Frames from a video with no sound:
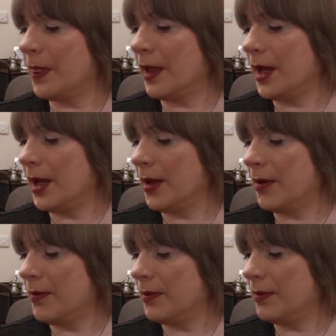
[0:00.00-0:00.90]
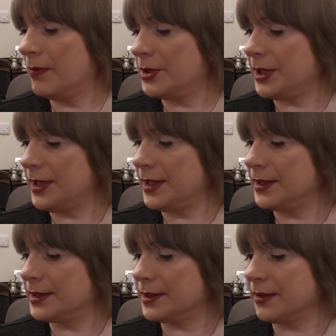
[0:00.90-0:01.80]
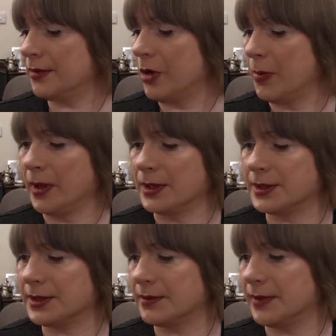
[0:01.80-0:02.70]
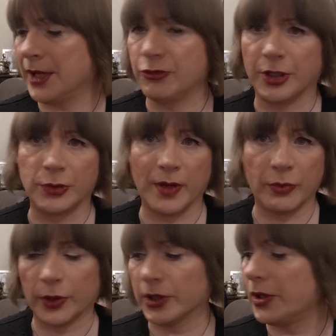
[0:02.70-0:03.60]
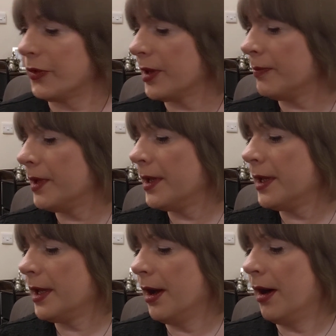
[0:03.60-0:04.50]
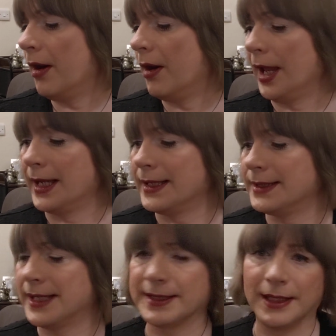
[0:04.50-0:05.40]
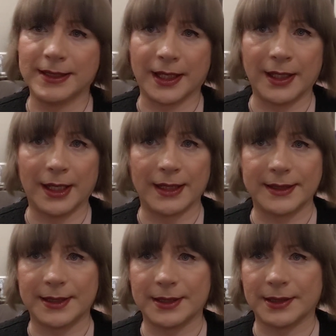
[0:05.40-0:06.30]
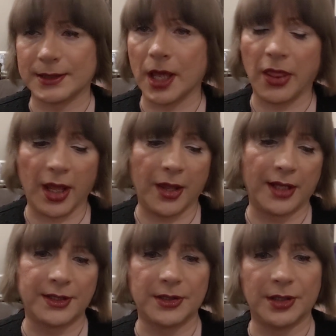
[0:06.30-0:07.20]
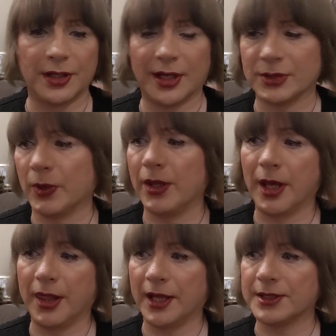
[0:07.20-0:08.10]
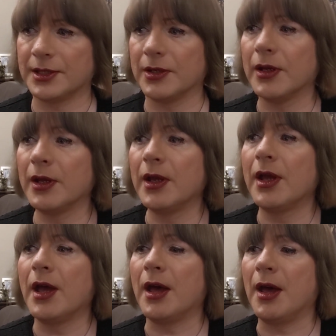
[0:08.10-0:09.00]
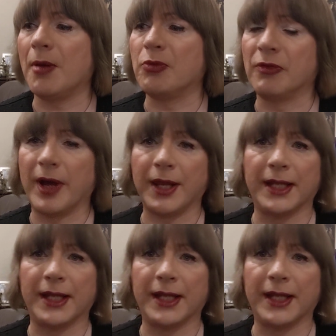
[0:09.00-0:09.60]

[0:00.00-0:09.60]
machines, robots, androids, whatever you want to call them, are like second-class citizens. They're there to do the dirty work. They're there to provide the